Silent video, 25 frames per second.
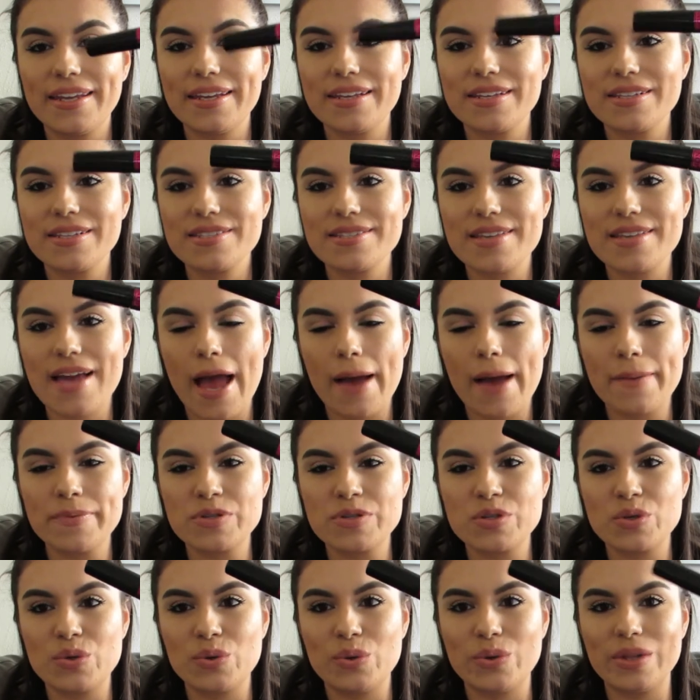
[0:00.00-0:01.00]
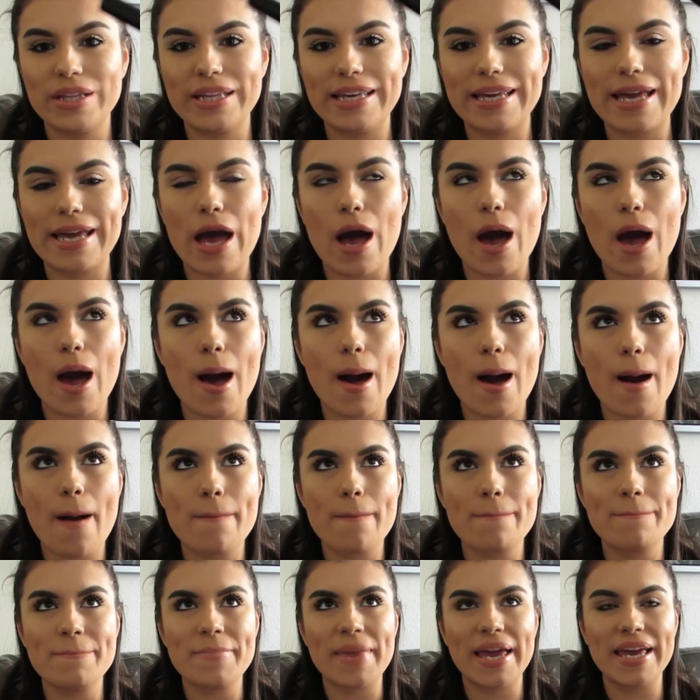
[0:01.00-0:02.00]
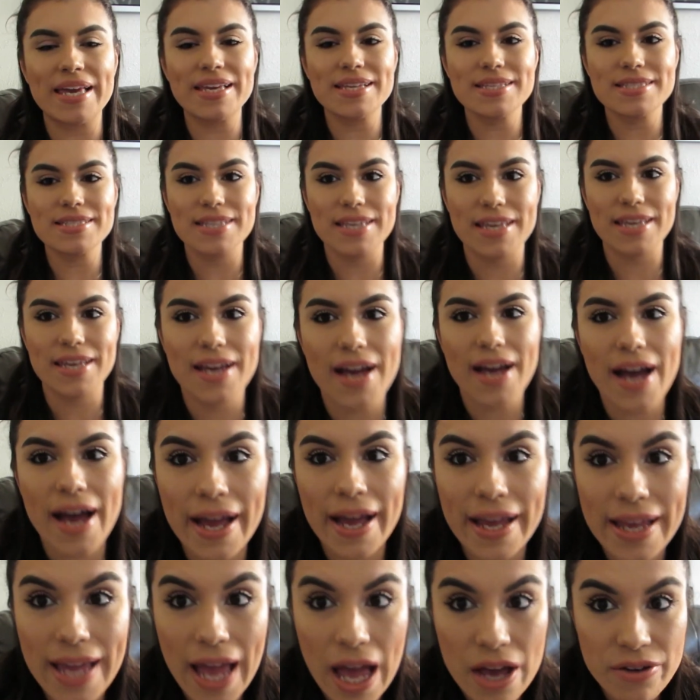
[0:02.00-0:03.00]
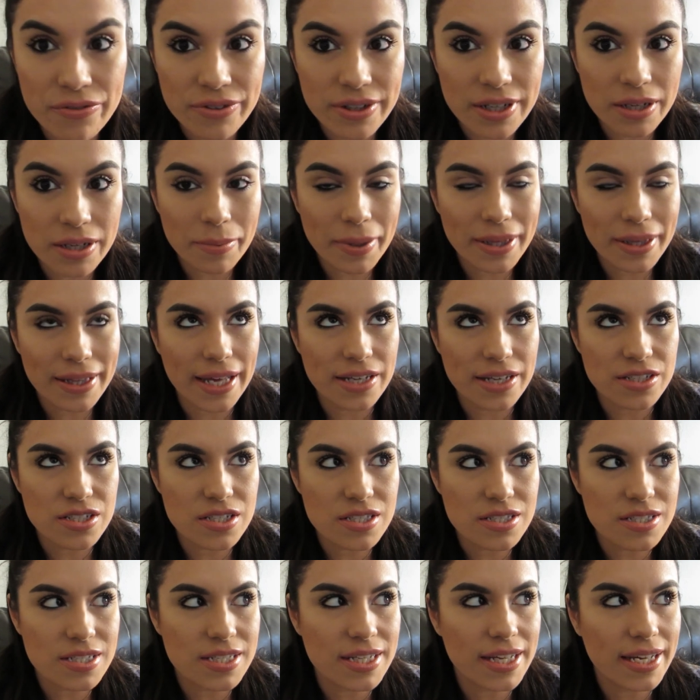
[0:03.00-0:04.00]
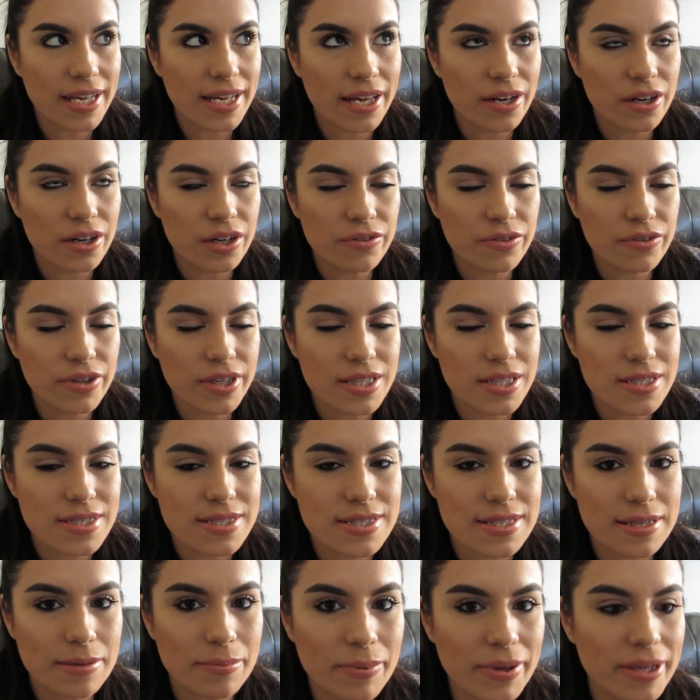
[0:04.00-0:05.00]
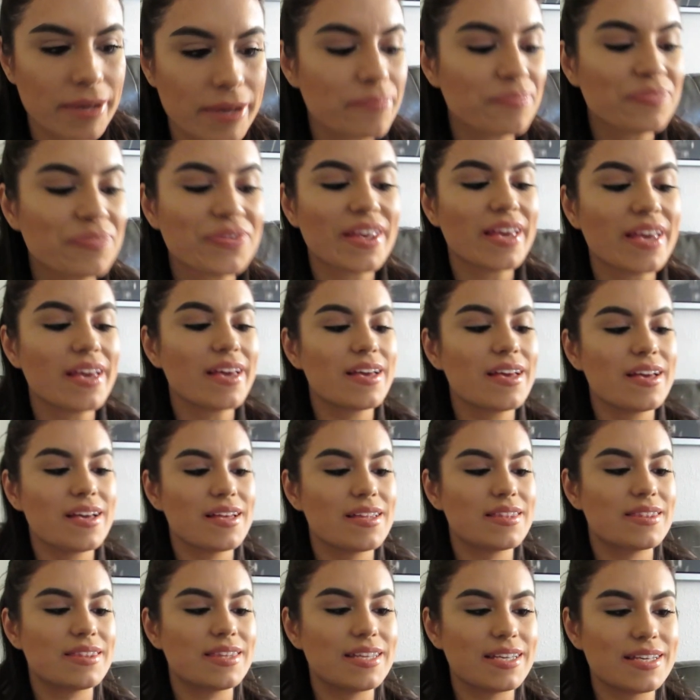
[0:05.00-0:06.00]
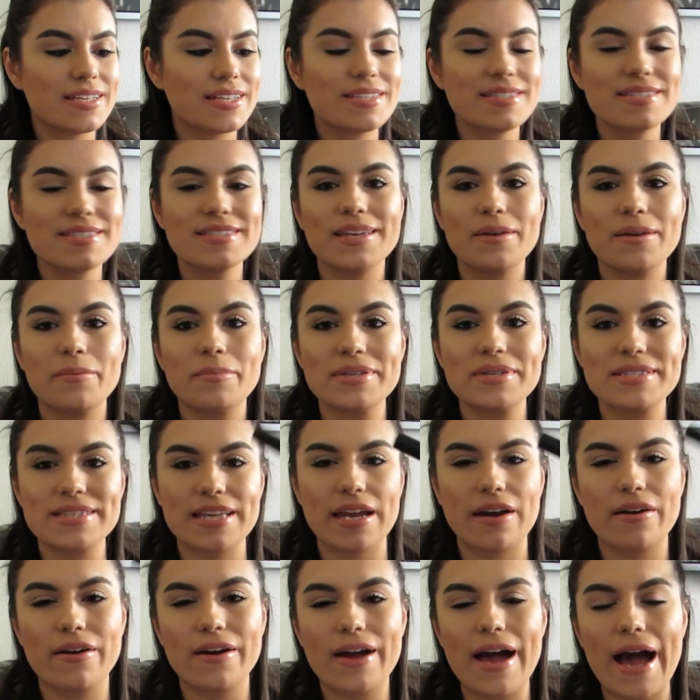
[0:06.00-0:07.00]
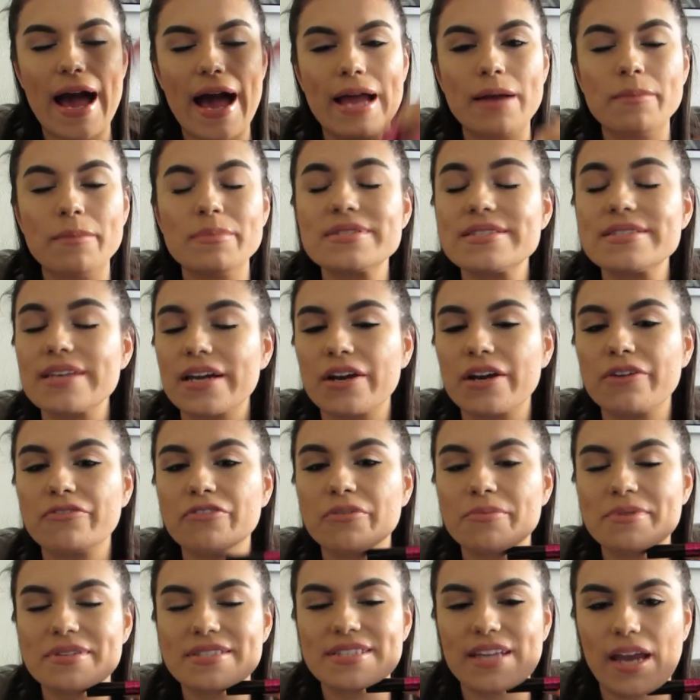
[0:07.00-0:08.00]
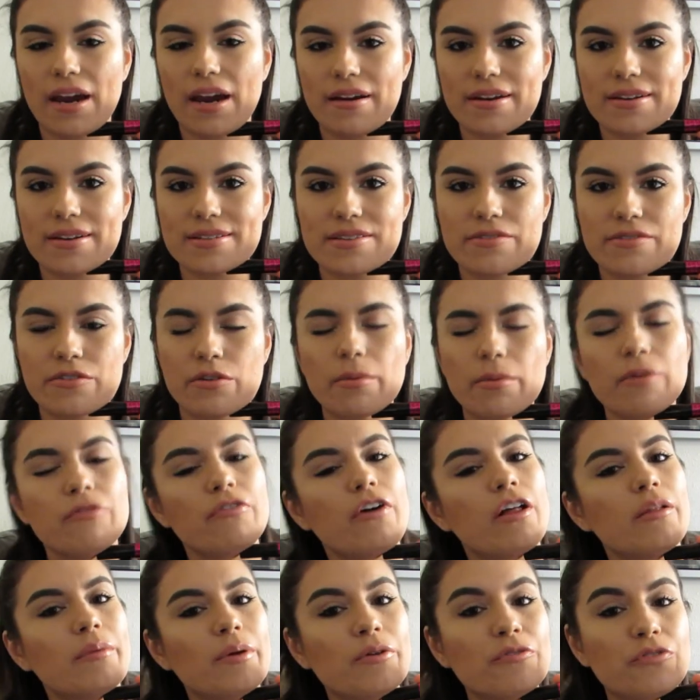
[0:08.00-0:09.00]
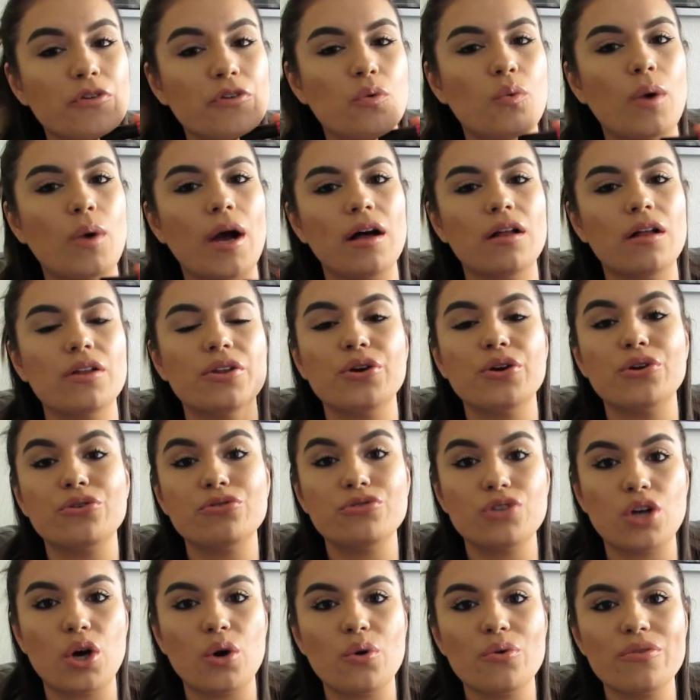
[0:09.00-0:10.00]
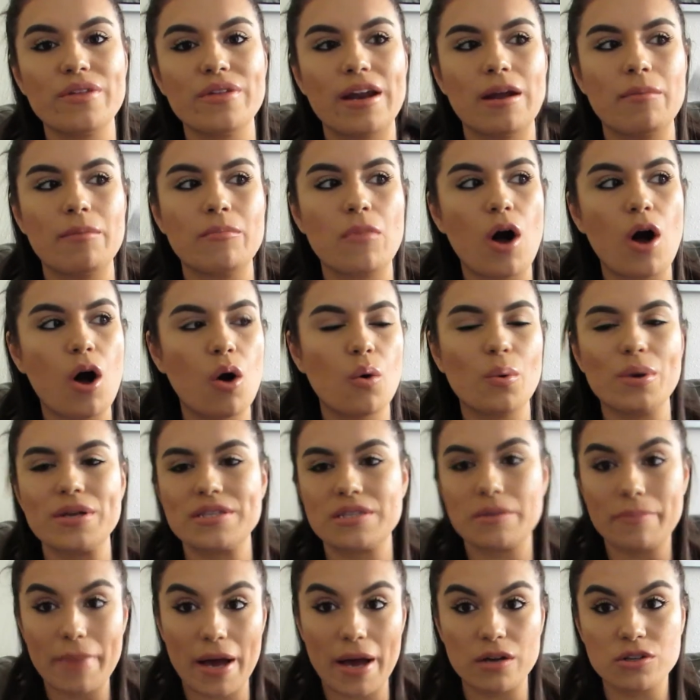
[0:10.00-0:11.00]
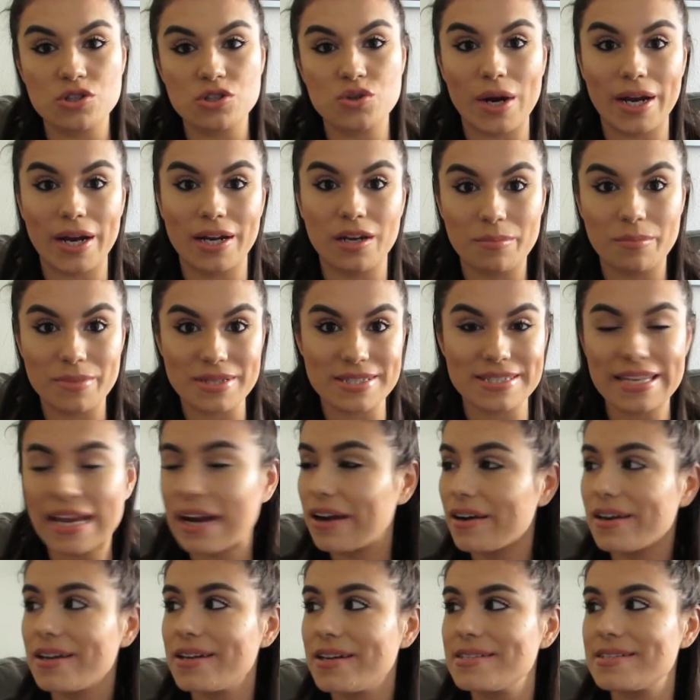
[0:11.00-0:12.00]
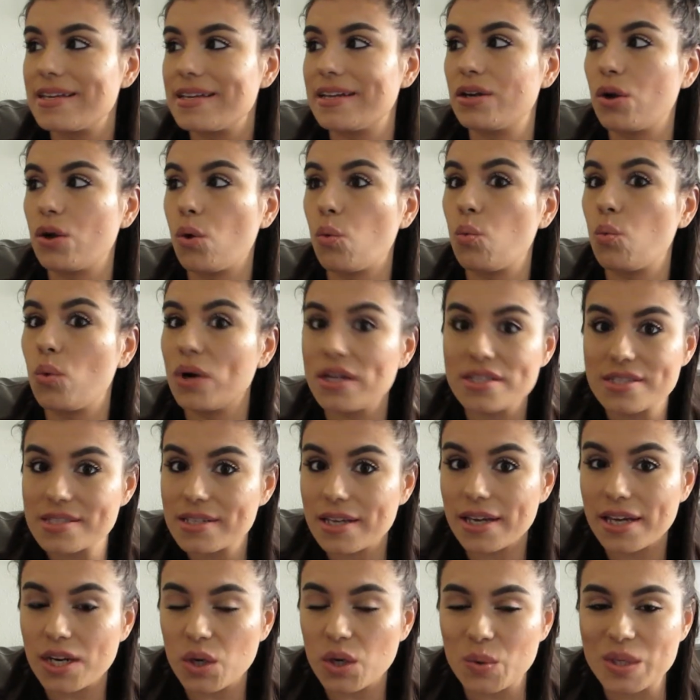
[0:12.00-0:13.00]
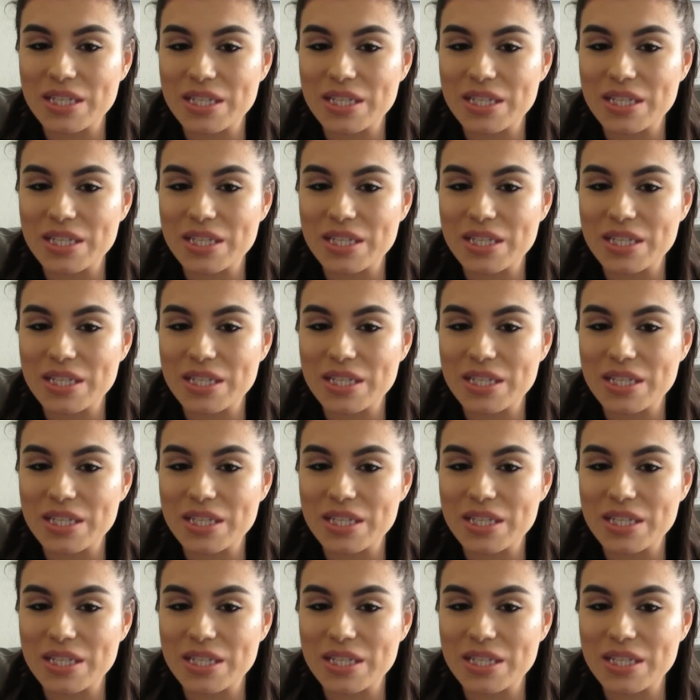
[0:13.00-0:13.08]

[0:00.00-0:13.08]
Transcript: is absolutely amazing. I have it in my lashes today. I don't know if you can see, but this mascara, I'm a sucker for mascaras. If you've been following me for a while, you'll know that I'm always about trying new mascaras and what's good and